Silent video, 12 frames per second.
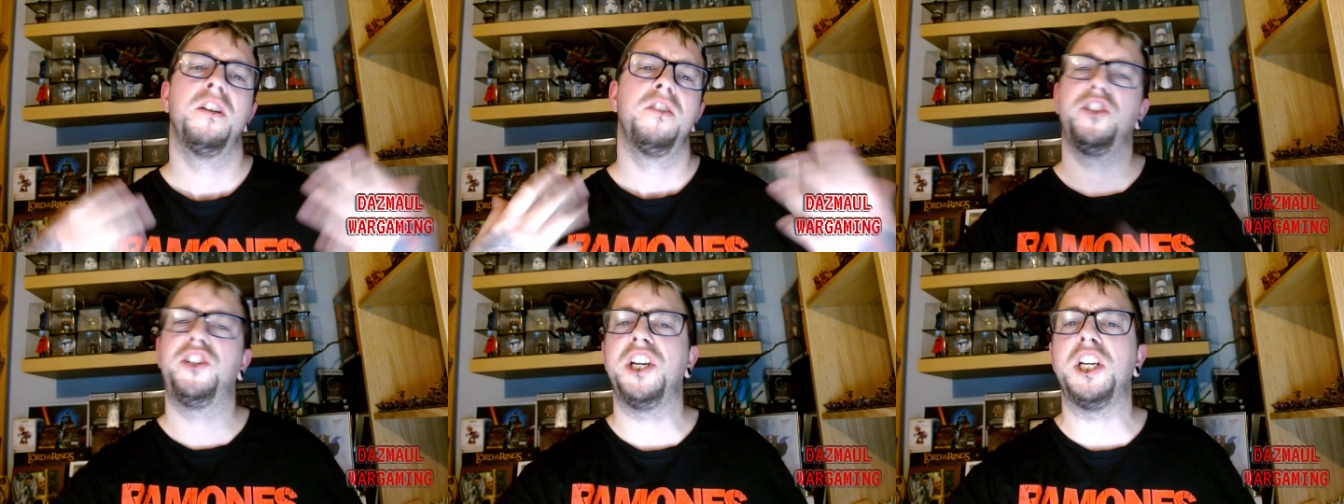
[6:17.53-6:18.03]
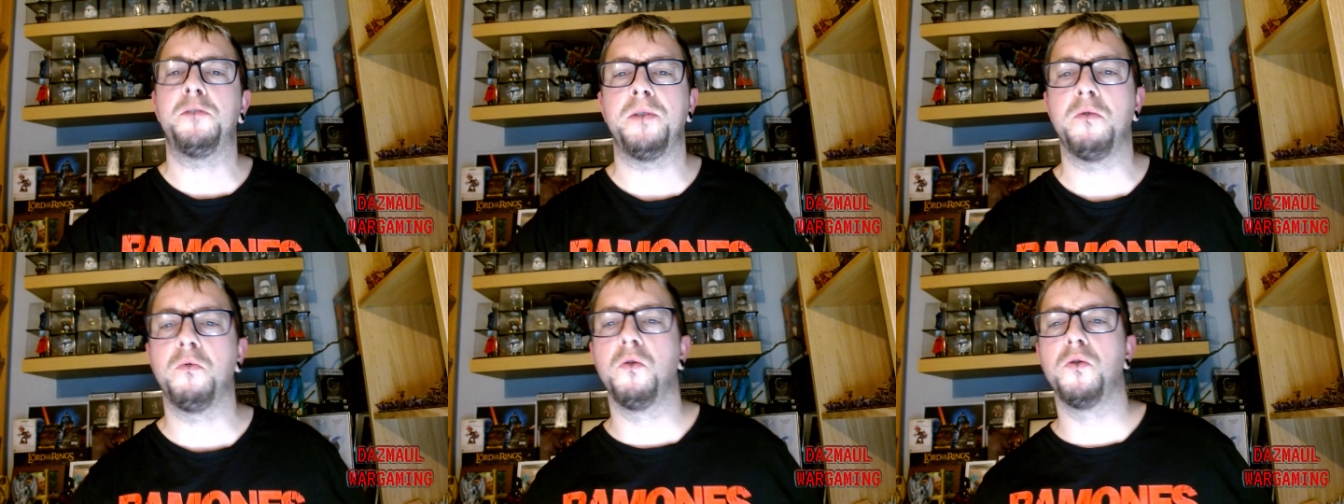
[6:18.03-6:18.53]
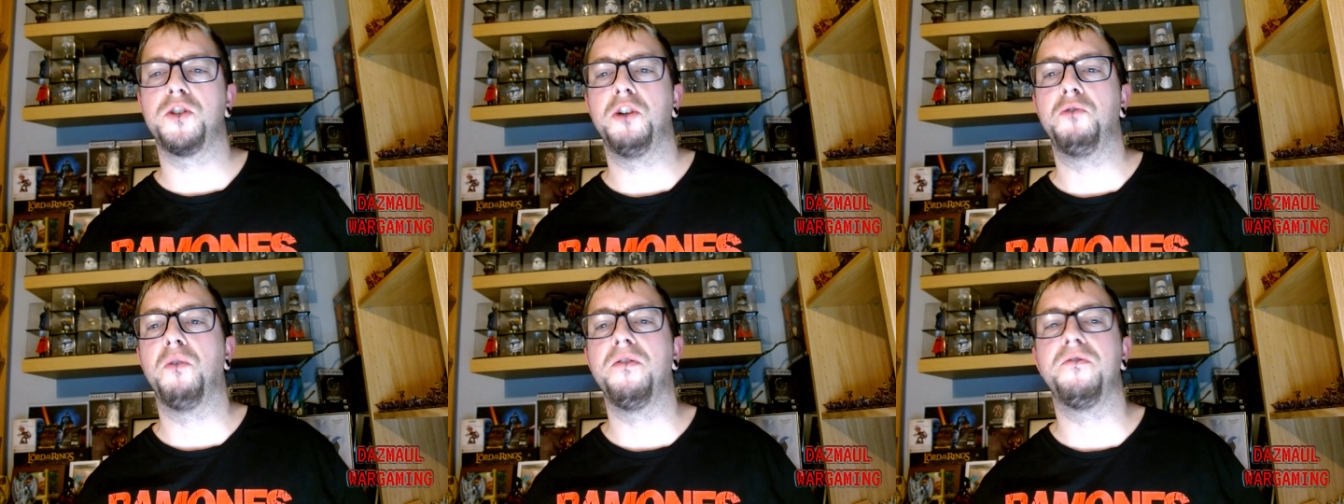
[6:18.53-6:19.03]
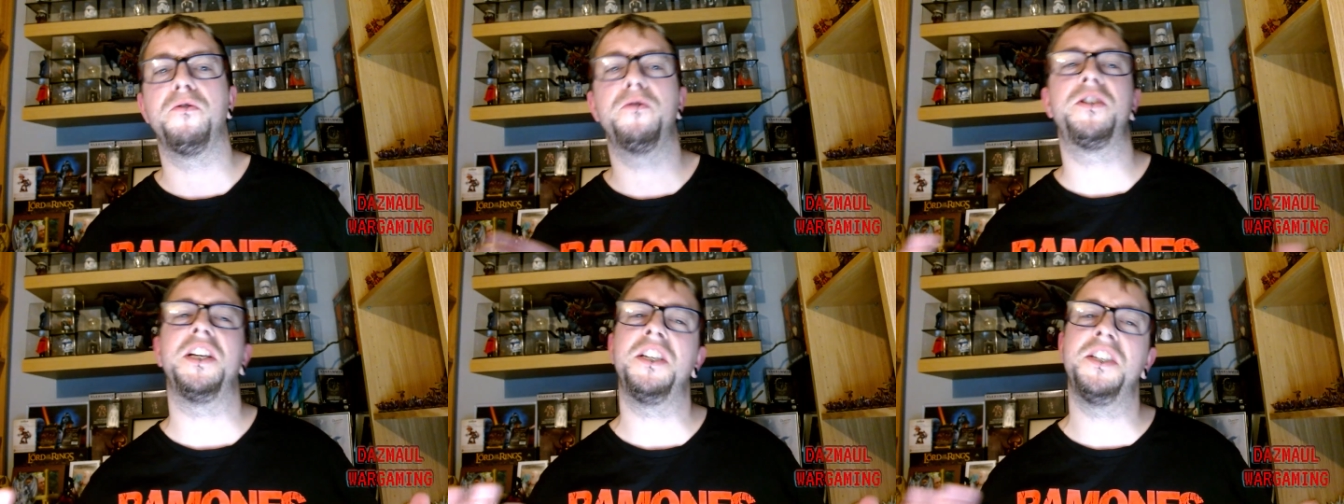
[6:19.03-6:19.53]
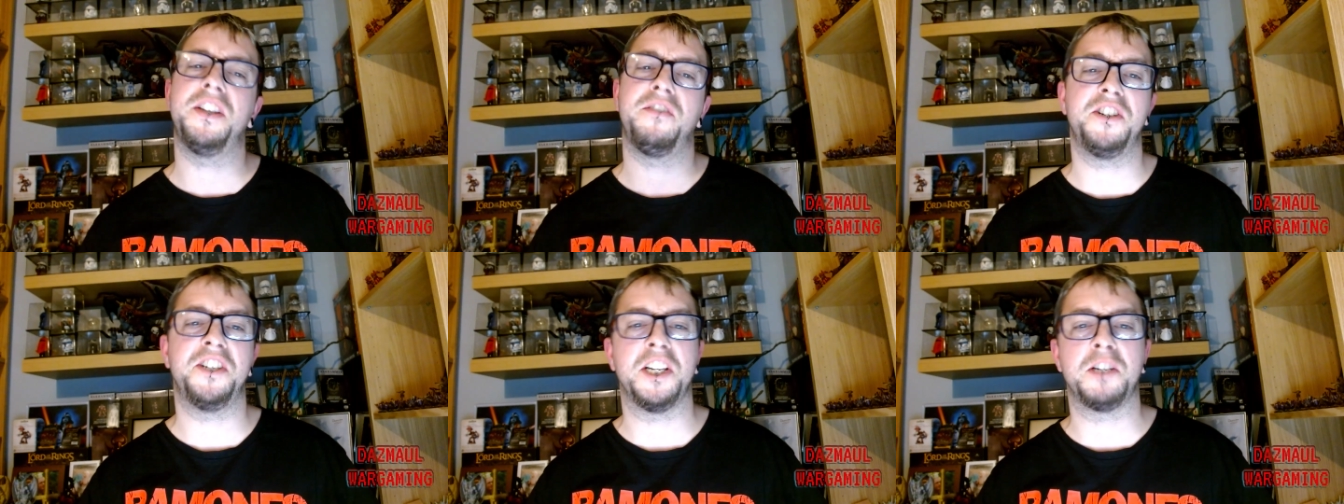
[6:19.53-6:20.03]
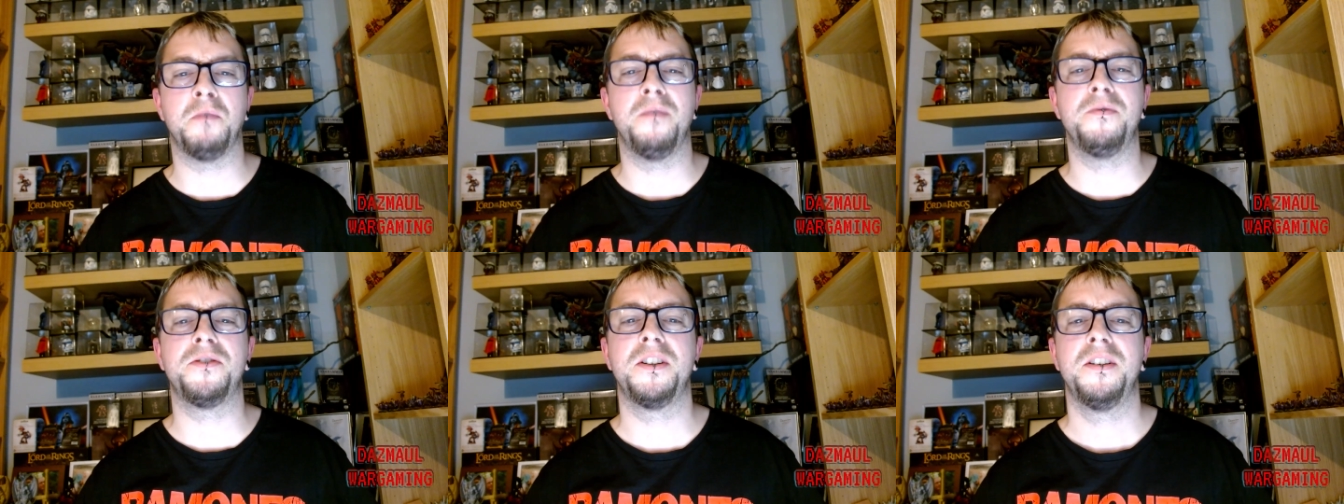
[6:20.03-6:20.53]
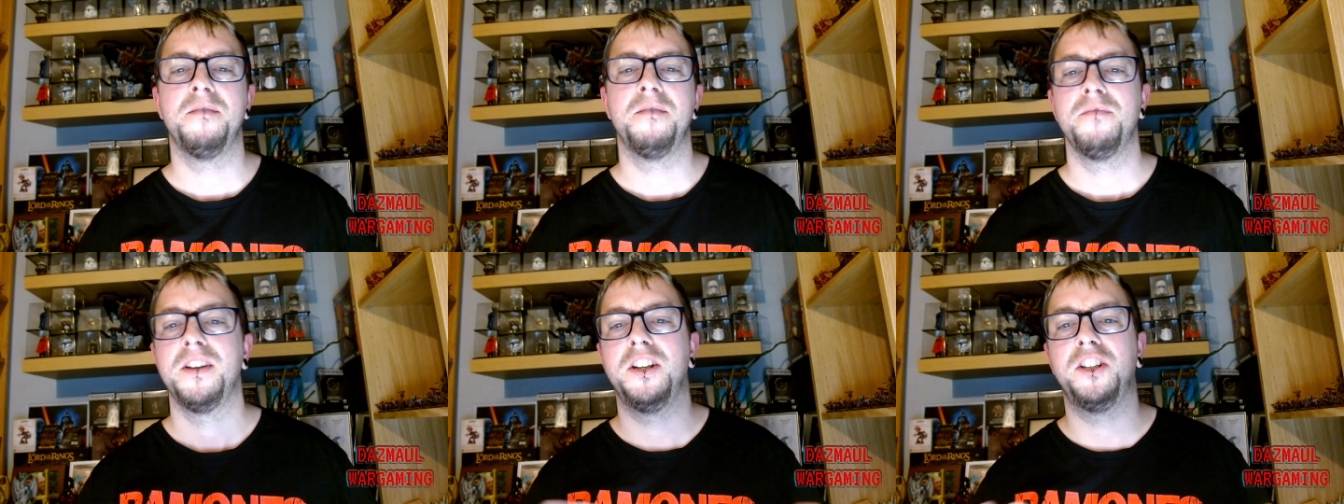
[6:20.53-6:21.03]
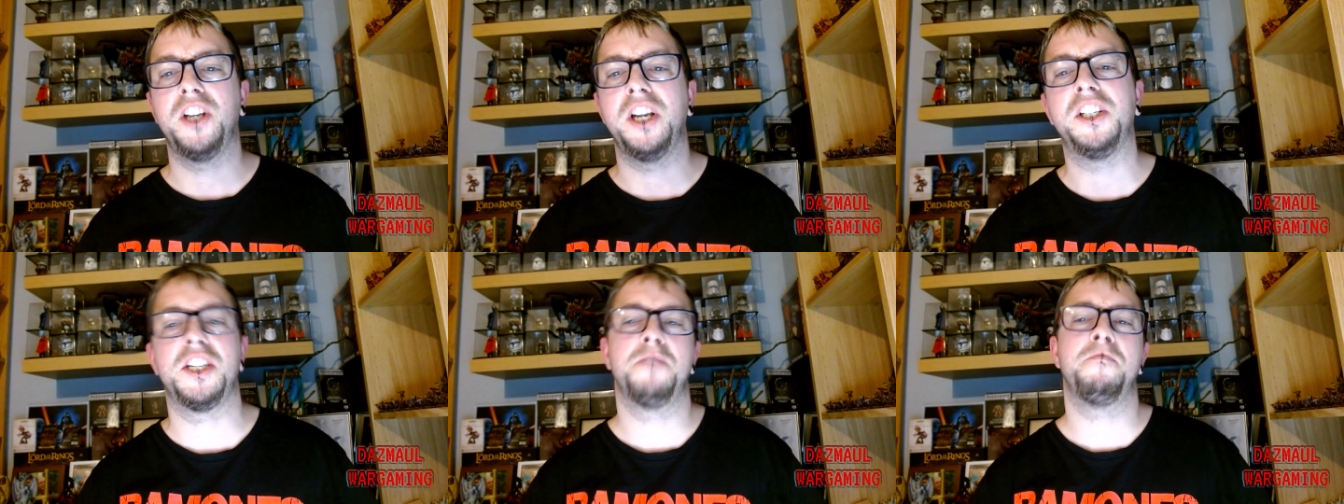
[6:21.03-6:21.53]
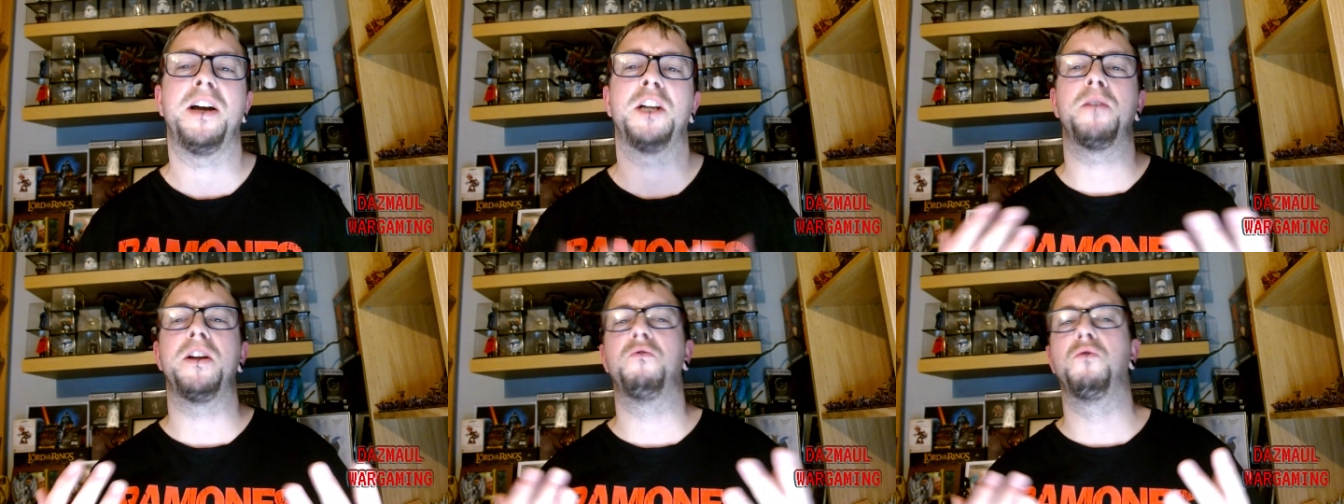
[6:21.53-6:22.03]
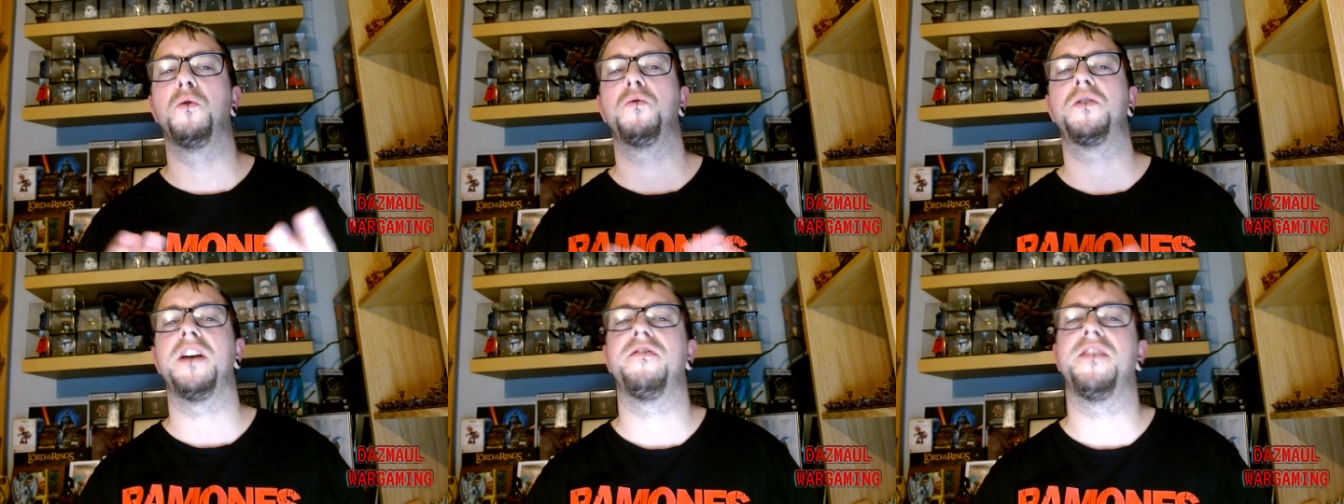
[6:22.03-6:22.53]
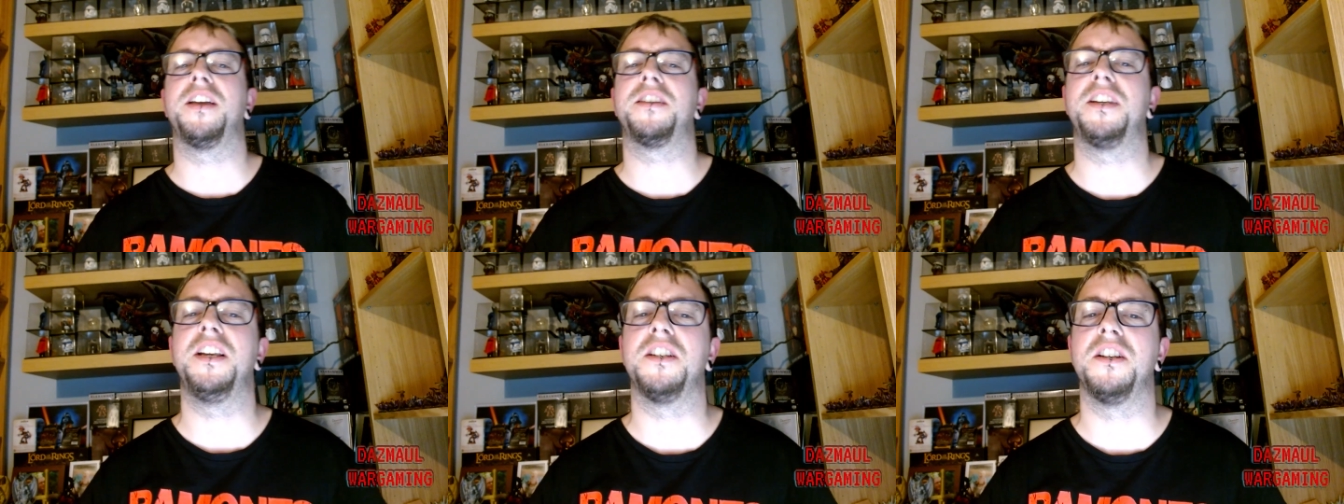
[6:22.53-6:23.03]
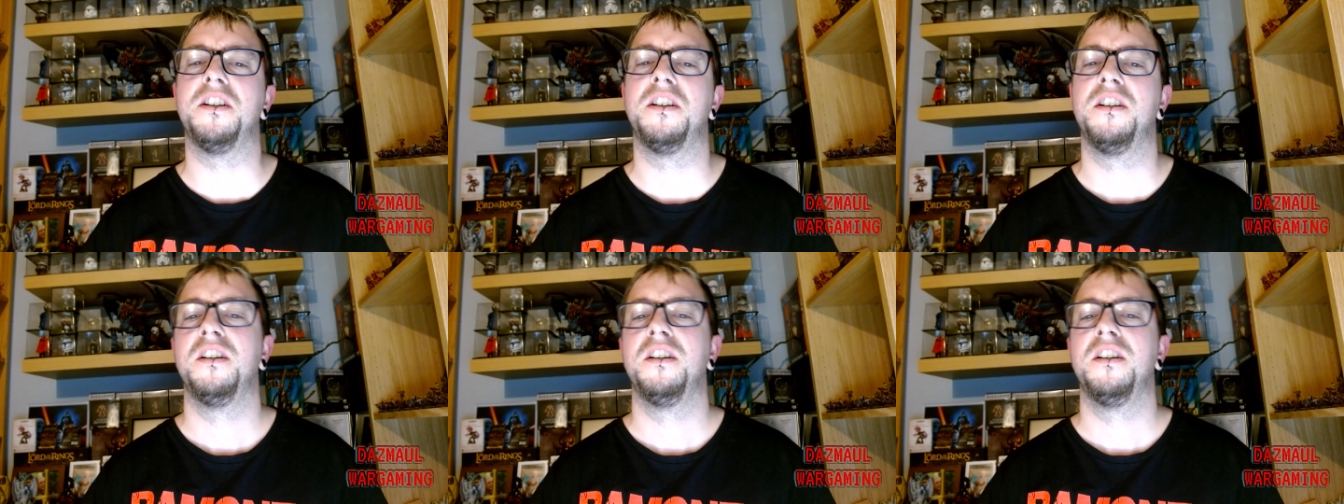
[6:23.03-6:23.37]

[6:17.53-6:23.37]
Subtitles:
The GHB will also run through seasons every 6 months and changes the match play rule set for that season.